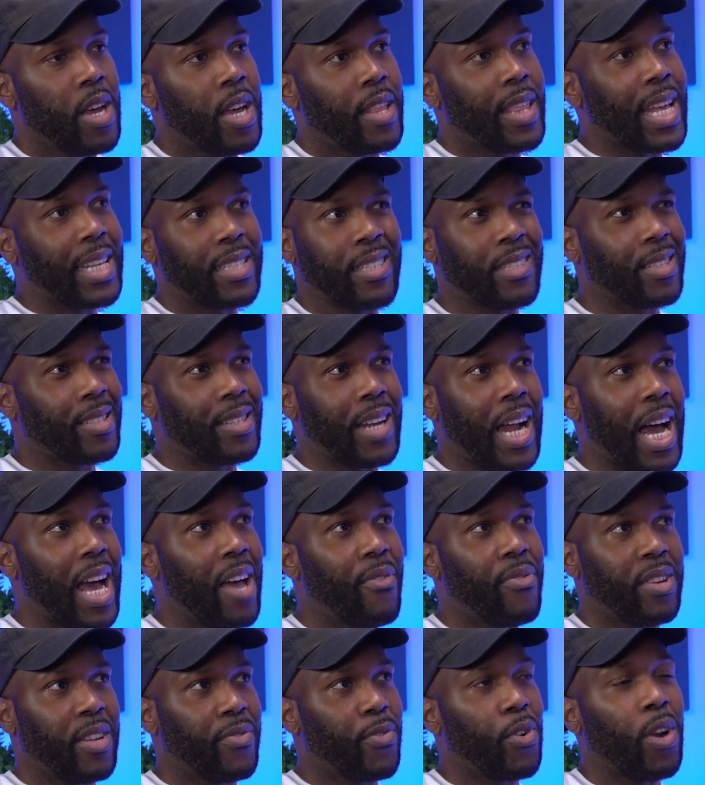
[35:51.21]
That's just
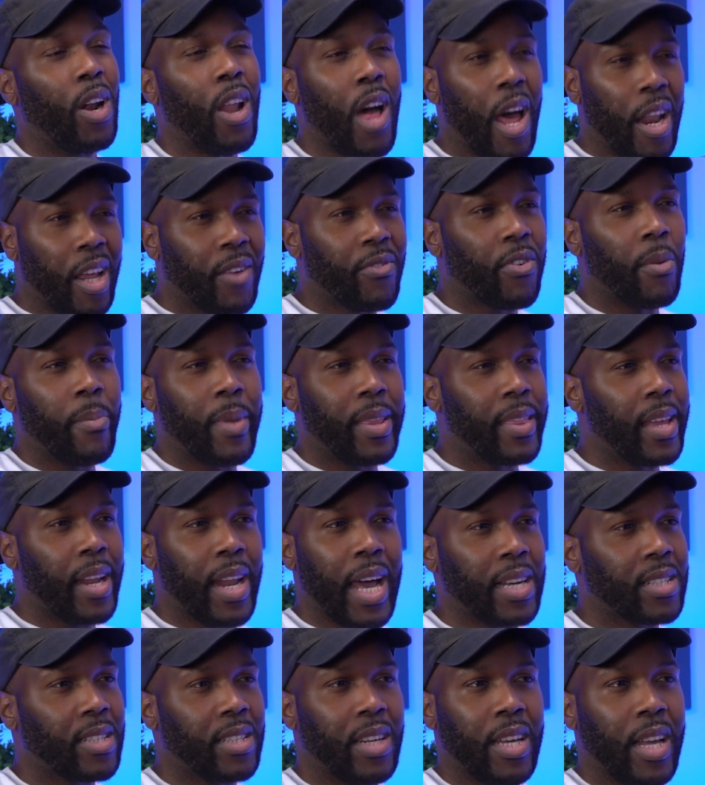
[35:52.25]
life. And if you're learning from it, then
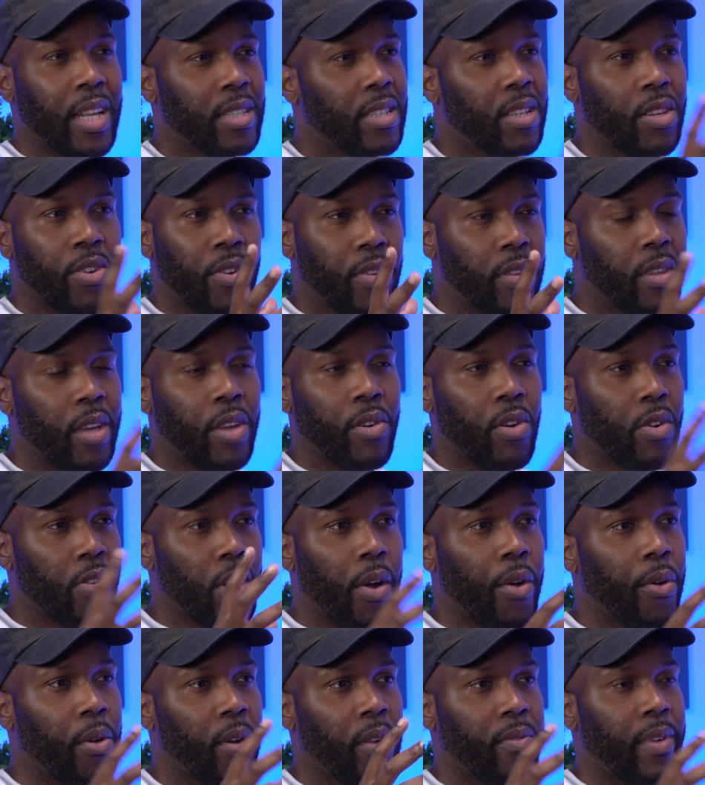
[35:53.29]
actually it's a good thing. You're
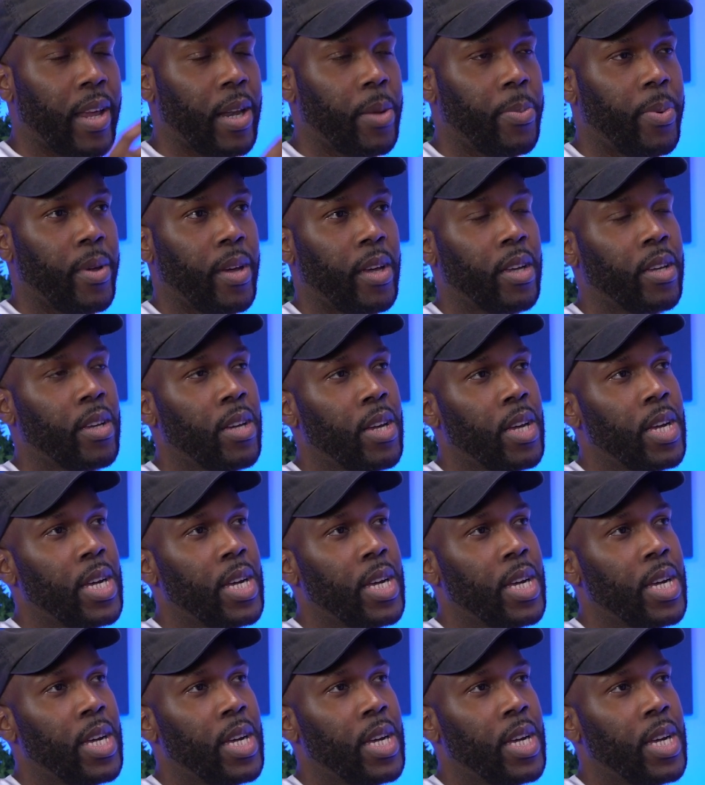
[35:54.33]
growing and developing.